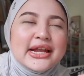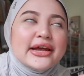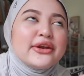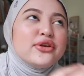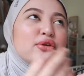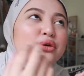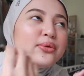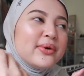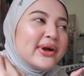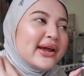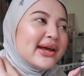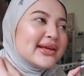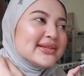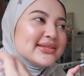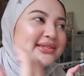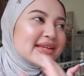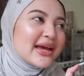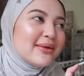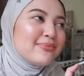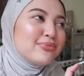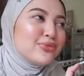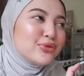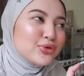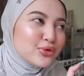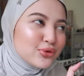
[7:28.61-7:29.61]
Like, no one has
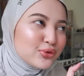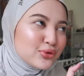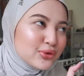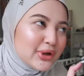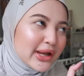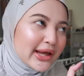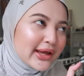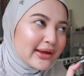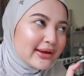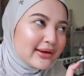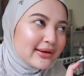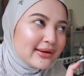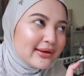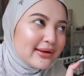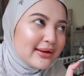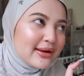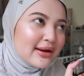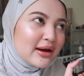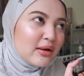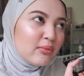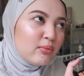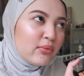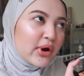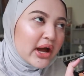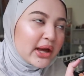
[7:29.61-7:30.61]
time to, like,
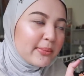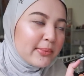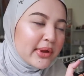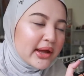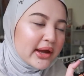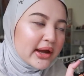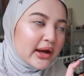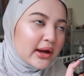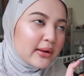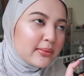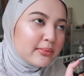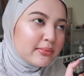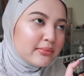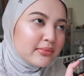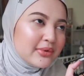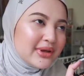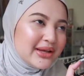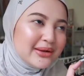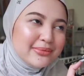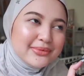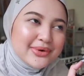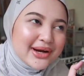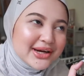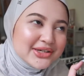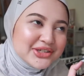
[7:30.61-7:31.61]
buat eye makeup
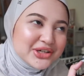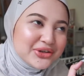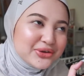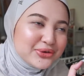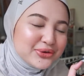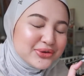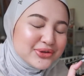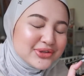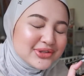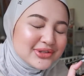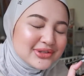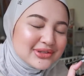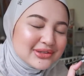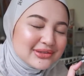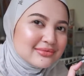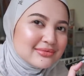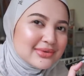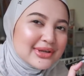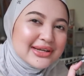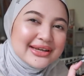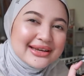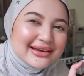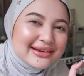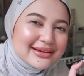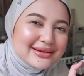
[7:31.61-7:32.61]
lima eyeshadows.
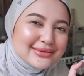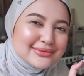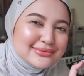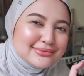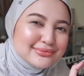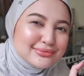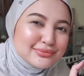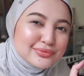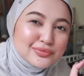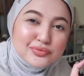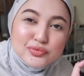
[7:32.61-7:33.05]
Okay?